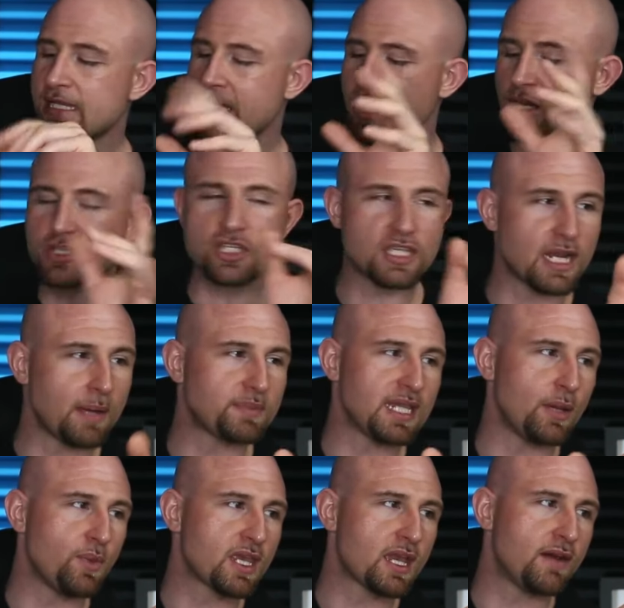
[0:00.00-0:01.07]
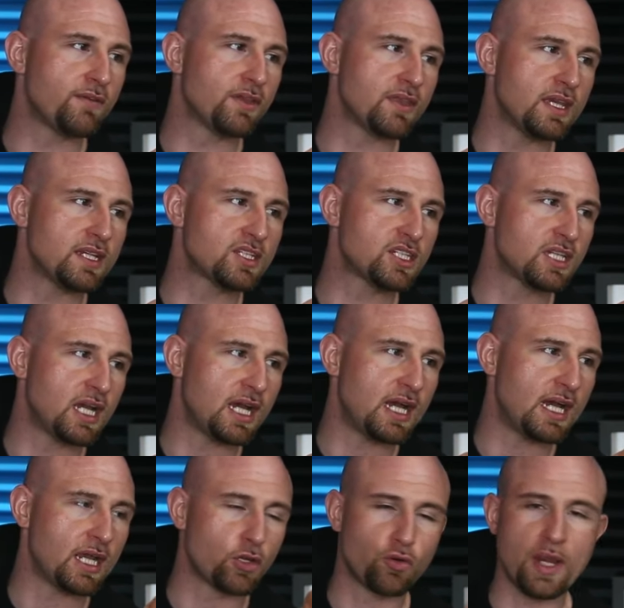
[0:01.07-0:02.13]
you know, just an update, we covered this
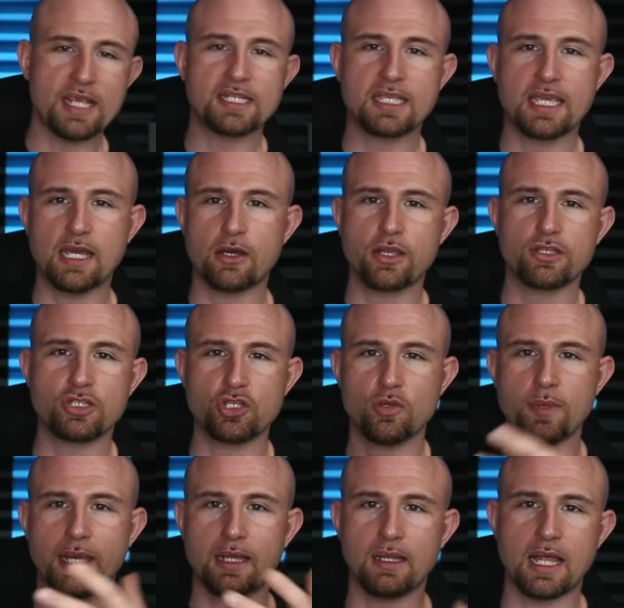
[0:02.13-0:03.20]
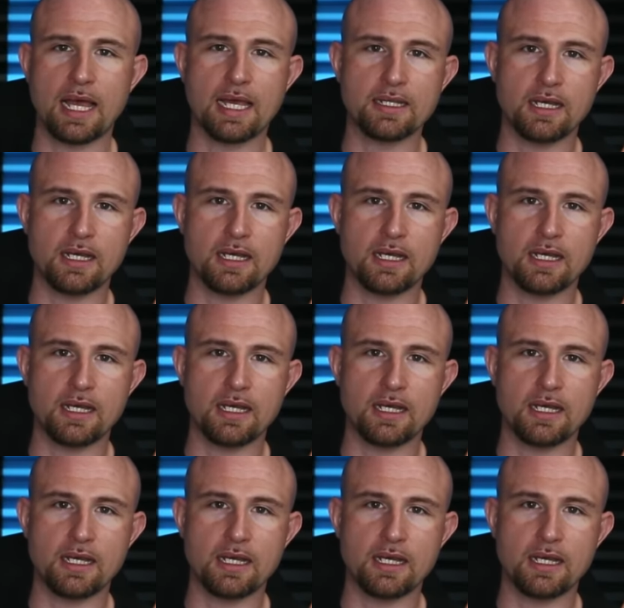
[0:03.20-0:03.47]
Grayscale consuming a lot